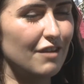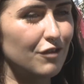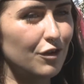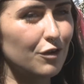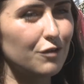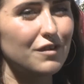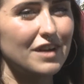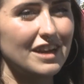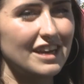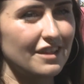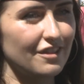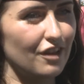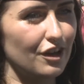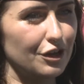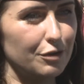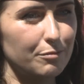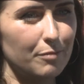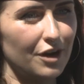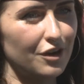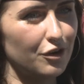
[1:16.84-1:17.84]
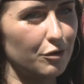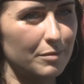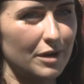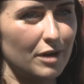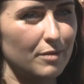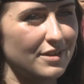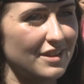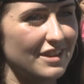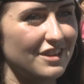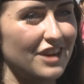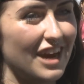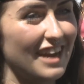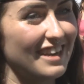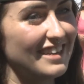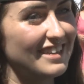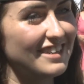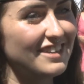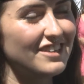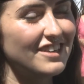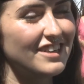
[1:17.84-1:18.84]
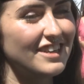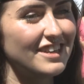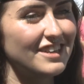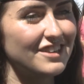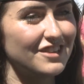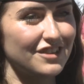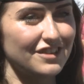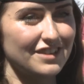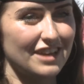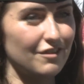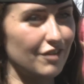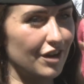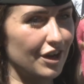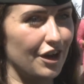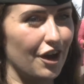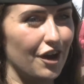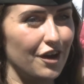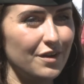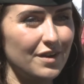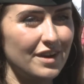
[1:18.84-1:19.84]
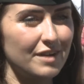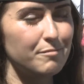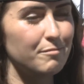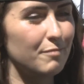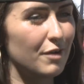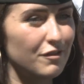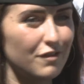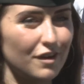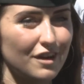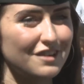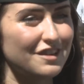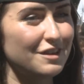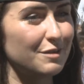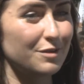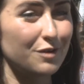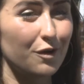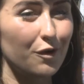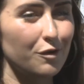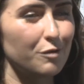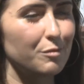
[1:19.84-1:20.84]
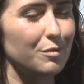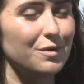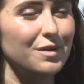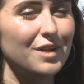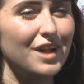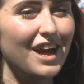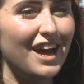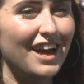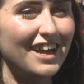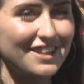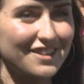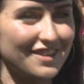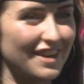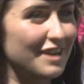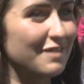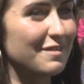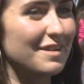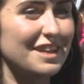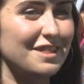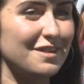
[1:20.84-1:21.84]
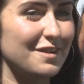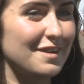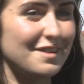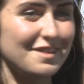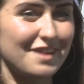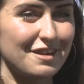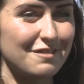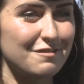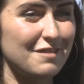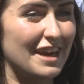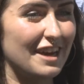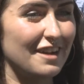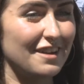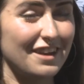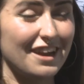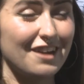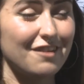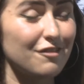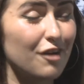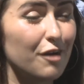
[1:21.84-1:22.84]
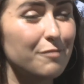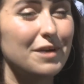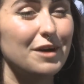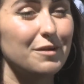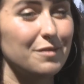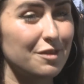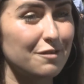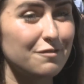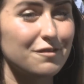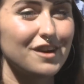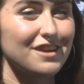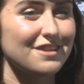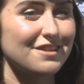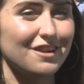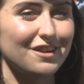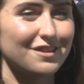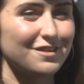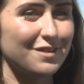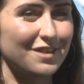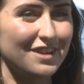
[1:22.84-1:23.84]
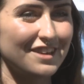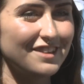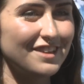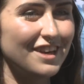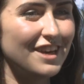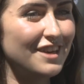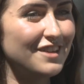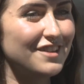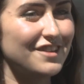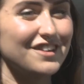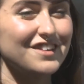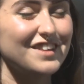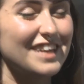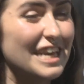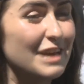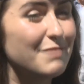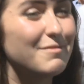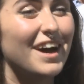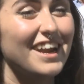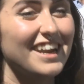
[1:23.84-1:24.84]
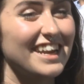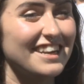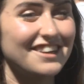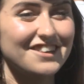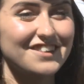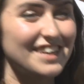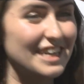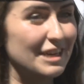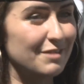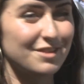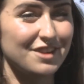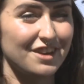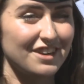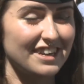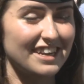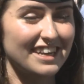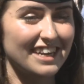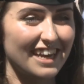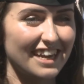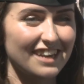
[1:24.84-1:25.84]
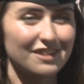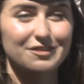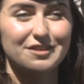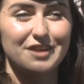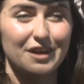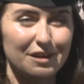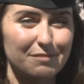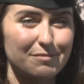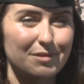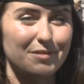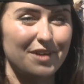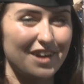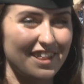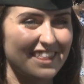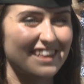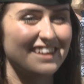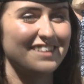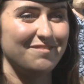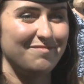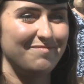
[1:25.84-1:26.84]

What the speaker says: you're feeling like you might not be up to the challenge, just give it a go. My first year was horrible. Genuinely thought I was going to fail. I've come out with the first class honours. So just keep at it and just keep studying and it will totally be worth it.